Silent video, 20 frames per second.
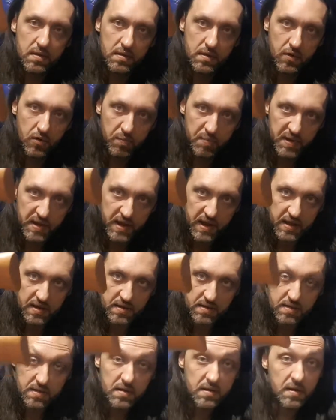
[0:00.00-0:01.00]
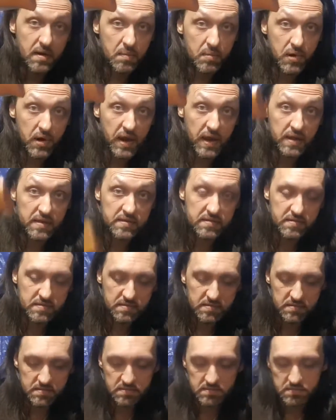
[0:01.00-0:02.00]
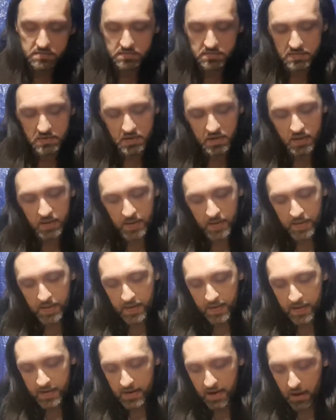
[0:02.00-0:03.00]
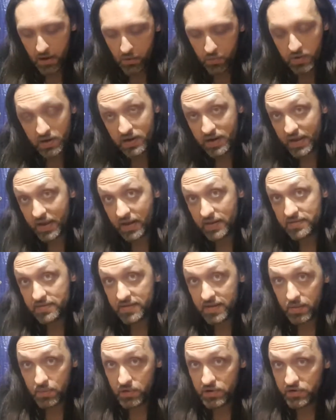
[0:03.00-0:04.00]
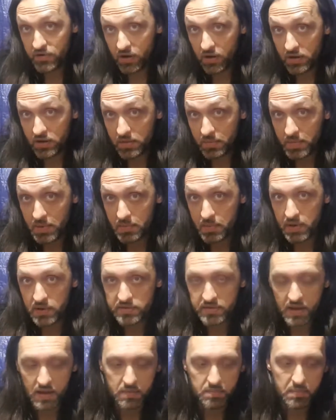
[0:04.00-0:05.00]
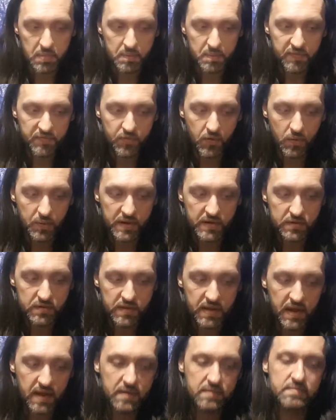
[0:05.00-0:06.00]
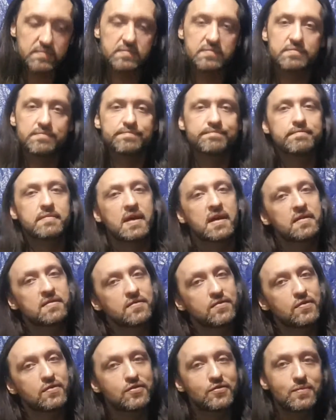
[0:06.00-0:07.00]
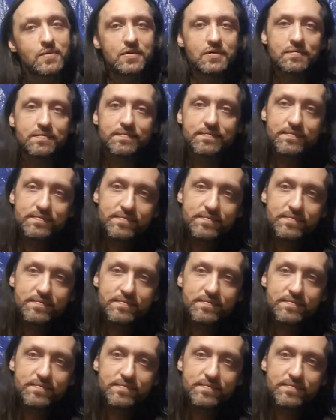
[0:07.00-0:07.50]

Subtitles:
The Opinel, number 8. Now, we're gonna get into that. I'm gonna talk a little bit about that, but before we do that, as usual,